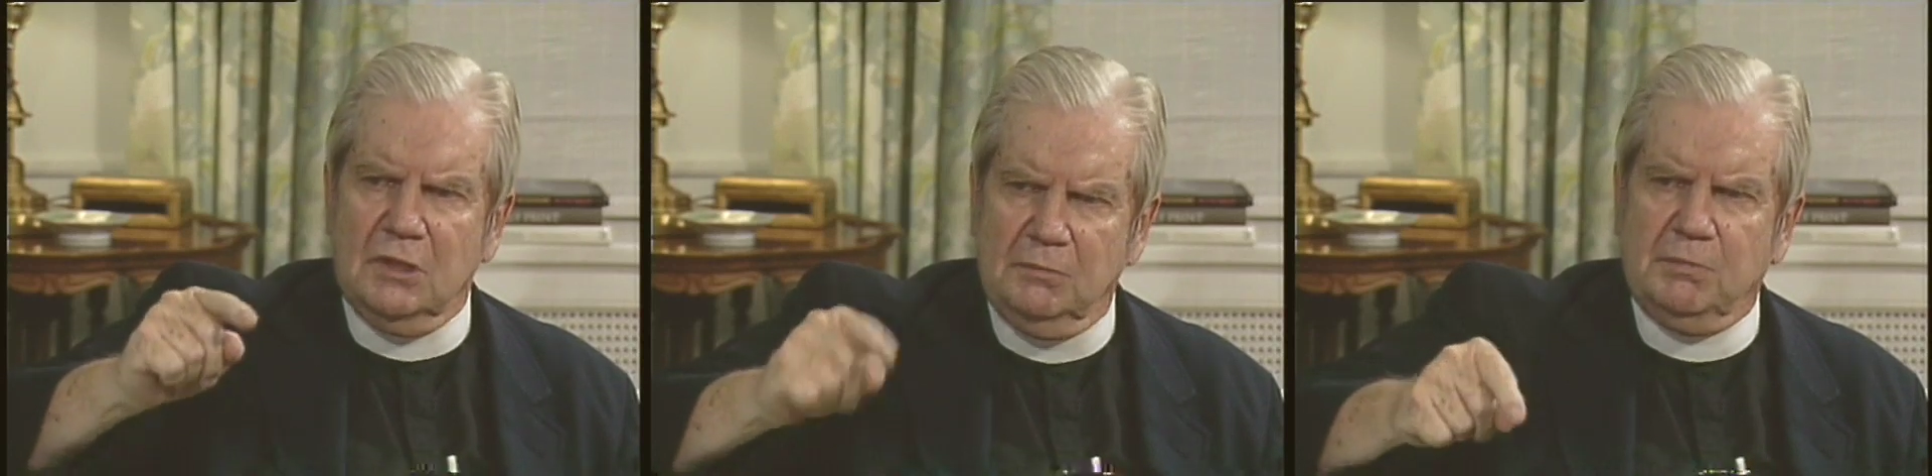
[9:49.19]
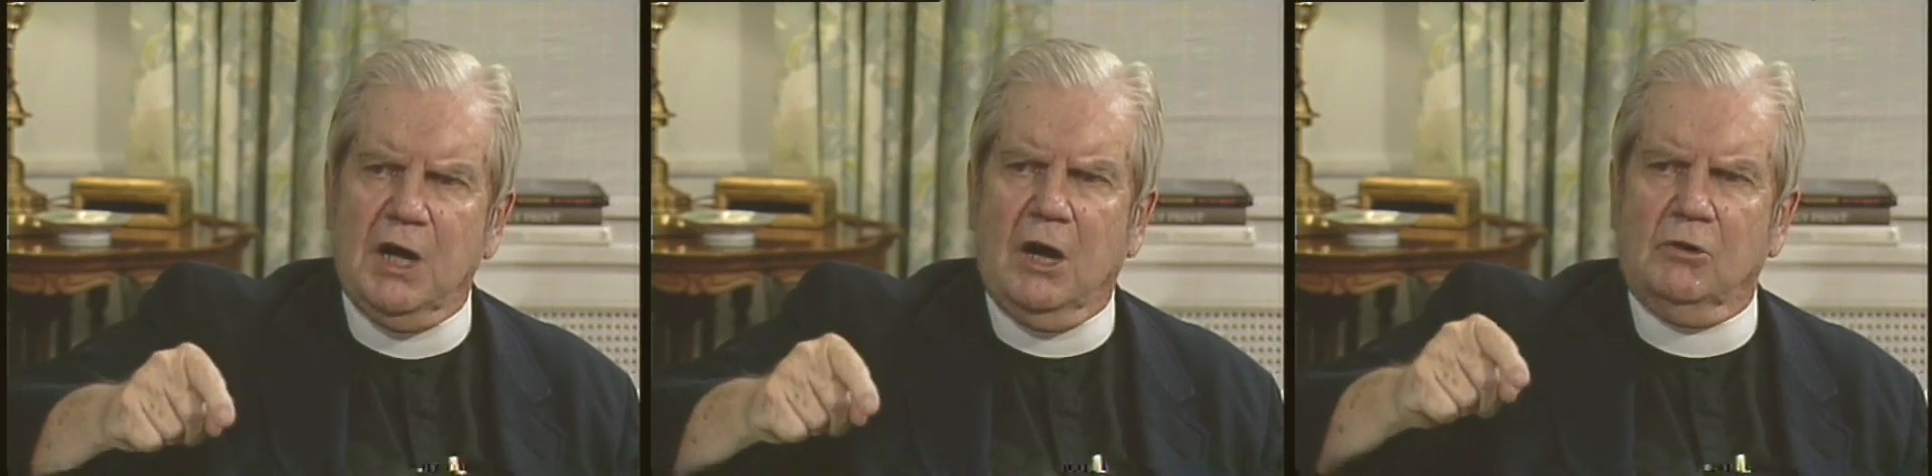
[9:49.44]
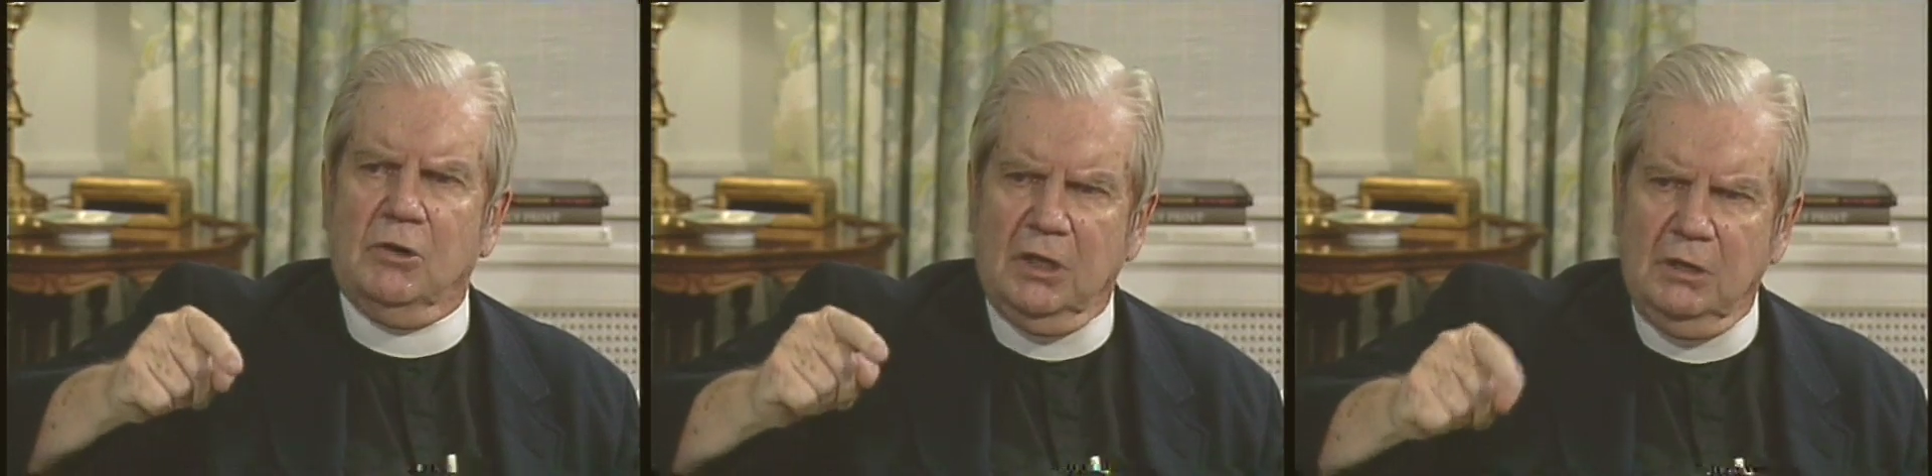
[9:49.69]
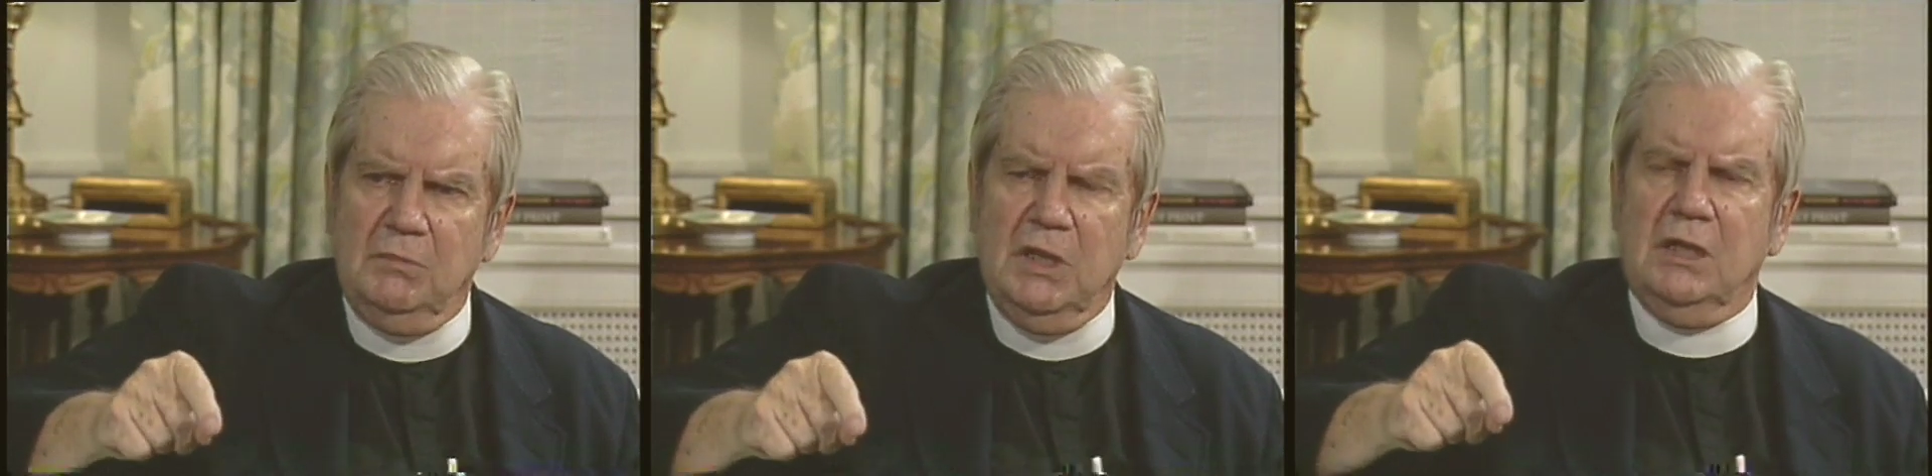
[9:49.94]
and power
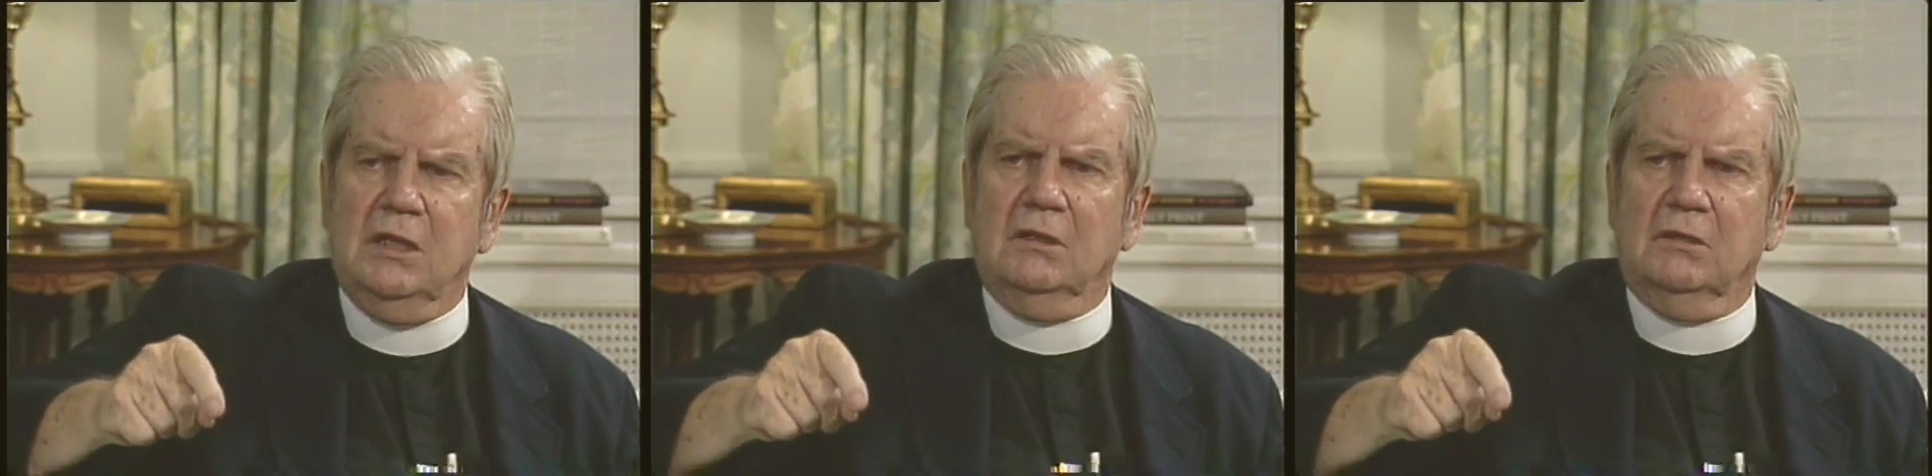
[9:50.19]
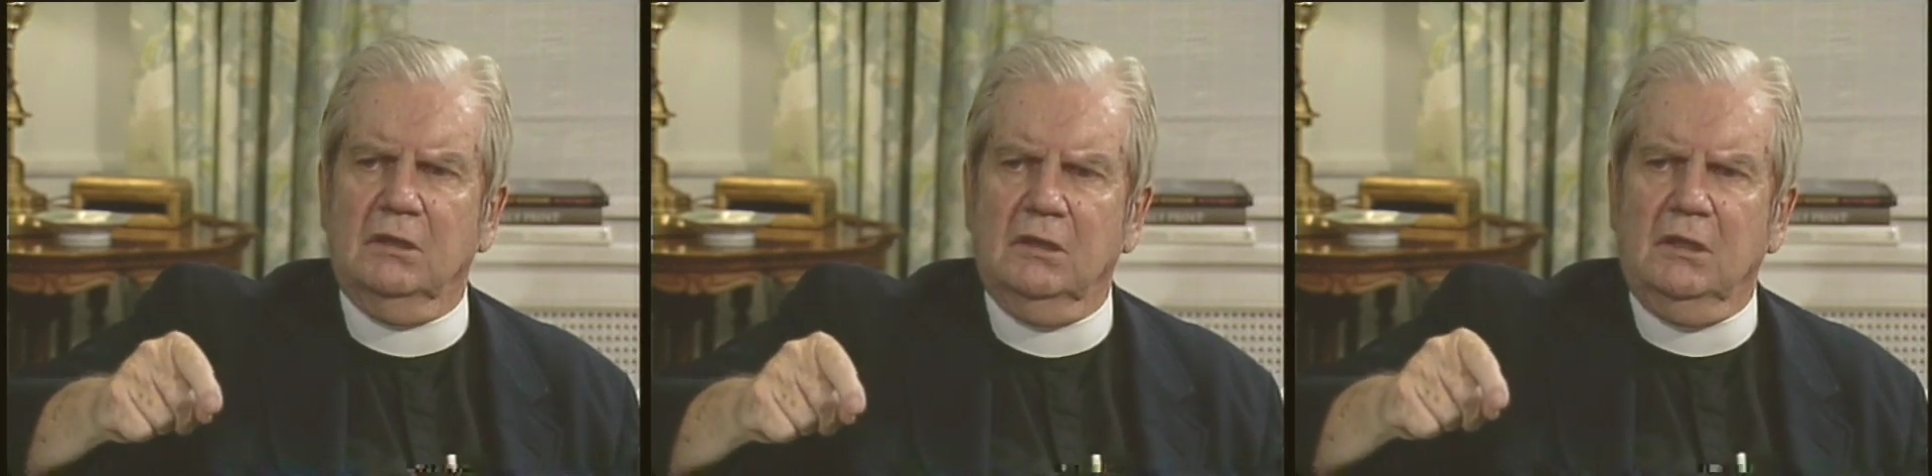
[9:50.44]
and meaning